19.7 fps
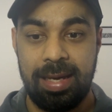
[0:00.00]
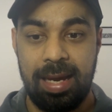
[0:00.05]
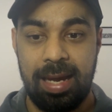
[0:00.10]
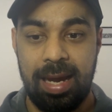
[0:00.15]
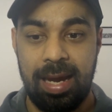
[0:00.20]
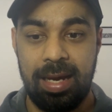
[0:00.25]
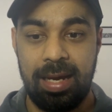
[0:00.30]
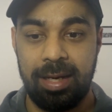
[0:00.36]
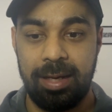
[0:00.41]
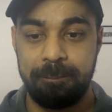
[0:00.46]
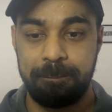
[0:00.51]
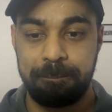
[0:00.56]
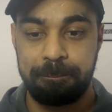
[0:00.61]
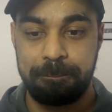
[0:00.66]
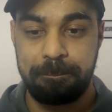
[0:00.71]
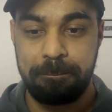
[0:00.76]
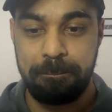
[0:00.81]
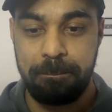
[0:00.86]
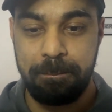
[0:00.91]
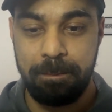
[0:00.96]

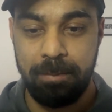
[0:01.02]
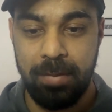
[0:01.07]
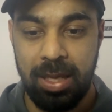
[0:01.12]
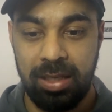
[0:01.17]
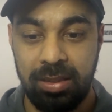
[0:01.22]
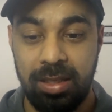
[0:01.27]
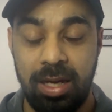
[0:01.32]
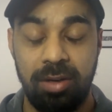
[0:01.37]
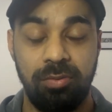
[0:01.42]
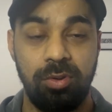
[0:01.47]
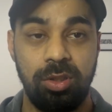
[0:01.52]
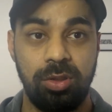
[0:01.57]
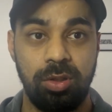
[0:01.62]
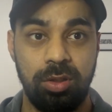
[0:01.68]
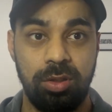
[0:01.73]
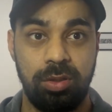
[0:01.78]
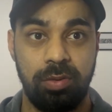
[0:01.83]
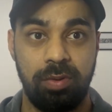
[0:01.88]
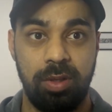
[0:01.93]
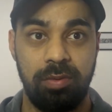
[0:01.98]
that was
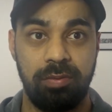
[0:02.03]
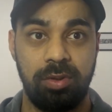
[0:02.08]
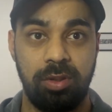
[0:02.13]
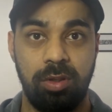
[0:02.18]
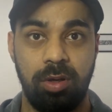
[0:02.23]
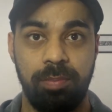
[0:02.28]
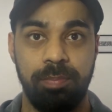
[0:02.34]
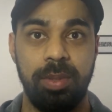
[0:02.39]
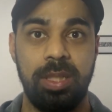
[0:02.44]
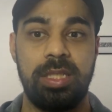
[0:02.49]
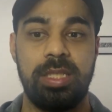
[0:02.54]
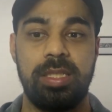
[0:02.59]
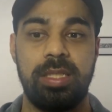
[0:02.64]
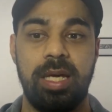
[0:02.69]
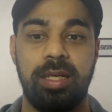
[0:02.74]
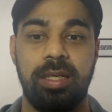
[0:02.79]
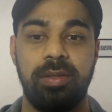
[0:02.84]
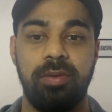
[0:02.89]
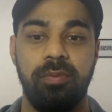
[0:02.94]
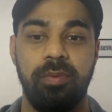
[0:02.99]
also one of the topics
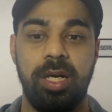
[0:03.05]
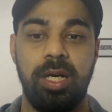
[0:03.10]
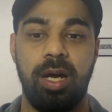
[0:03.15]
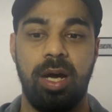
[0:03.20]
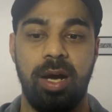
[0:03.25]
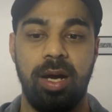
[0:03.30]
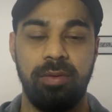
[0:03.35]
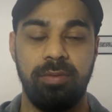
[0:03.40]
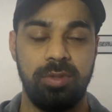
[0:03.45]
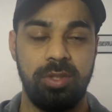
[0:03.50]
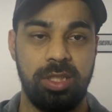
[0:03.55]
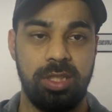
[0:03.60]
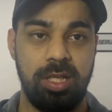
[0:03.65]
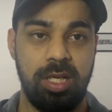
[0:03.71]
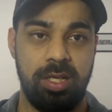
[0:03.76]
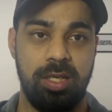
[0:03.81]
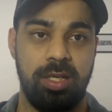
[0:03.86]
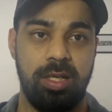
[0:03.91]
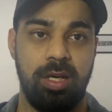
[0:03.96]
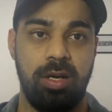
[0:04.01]
that when I was
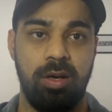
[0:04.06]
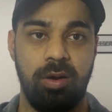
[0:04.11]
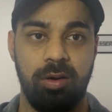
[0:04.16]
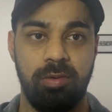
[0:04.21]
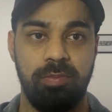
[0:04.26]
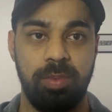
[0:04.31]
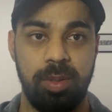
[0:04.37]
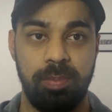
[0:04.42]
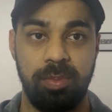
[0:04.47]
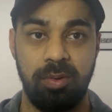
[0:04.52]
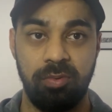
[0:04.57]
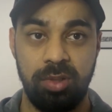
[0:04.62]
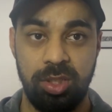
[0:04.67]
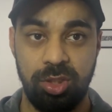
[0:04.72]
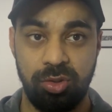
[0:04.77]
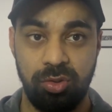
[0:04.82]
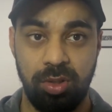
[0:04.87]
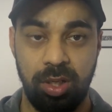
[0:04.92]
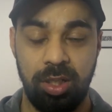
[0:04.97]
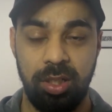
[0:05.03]
studying a lot of people were
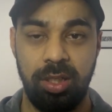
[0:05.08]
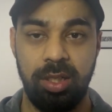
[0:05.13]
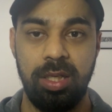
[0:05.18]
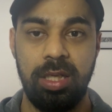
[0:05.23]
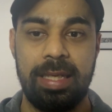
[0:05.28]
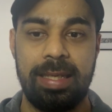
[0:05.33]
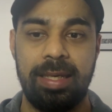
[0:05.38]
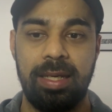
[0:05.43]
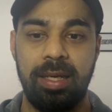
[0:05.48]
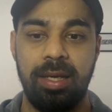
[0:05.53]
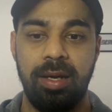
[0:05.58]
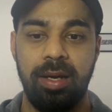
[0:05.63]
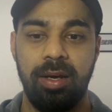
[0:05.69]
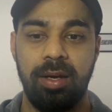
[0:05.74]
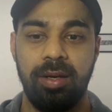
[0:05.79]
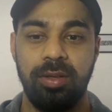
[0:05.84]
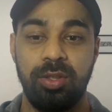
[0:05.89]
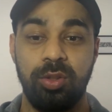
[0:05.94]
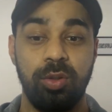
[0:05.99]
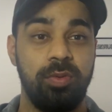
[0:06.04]
struggling.
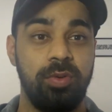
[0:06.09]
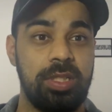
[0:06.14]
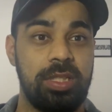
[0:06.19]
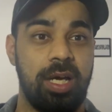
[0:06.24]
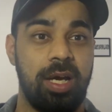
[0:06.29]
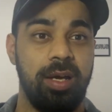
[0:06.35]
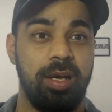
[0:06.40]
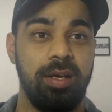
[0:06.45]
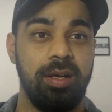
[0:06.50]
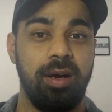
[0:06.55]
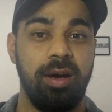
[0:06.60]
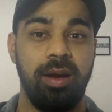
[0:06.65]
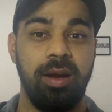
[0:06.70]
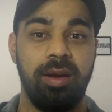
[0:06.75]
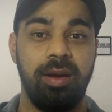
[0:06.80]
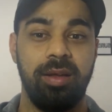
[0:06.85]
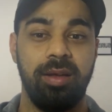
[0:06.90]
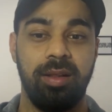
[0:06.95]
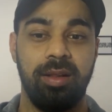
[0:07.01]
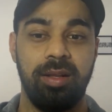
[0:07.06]
So was I,
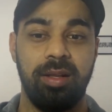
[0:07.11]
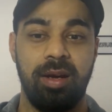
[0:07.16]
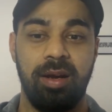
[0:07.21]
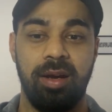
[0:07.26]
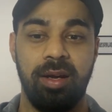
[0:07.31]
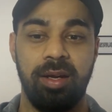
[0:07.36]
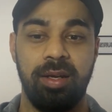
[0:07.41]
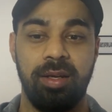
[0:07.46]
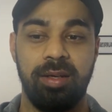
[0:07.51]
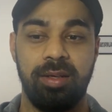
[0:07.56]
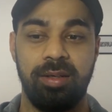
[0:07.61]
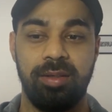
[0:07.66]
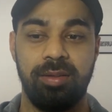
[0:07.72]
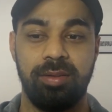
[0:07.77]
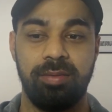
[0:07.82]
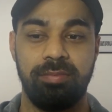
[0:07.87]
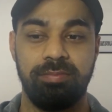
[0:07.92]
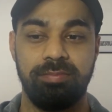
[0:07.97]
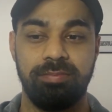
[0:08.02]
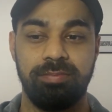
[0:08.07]
until I
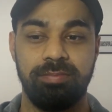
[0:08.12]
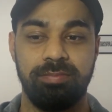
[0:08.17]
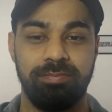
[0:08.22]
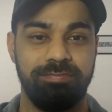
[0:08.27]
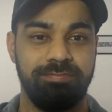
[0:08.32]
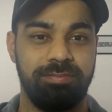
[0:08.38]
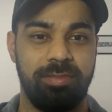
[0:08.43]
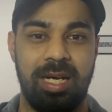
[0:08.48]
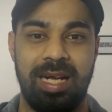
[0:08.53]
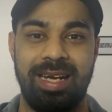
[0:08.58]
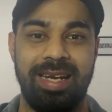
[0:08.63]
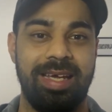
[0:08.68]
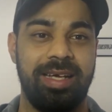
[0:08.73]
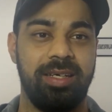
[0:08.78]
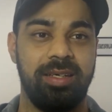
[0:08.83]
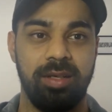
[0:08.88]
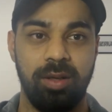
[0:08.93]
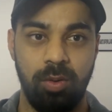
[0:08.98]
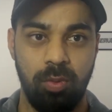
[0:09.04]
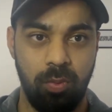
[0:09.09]

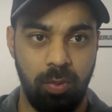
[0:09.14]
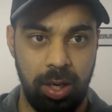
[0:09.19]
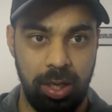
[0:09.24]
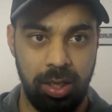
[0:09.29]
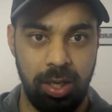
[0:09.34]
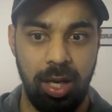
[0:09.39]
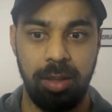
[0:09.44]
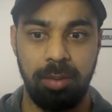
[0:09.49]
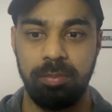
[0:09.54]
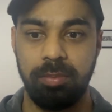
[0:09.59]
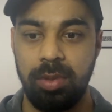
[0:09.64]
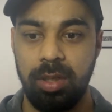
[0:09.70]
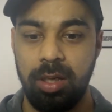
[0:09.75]
clicked one time.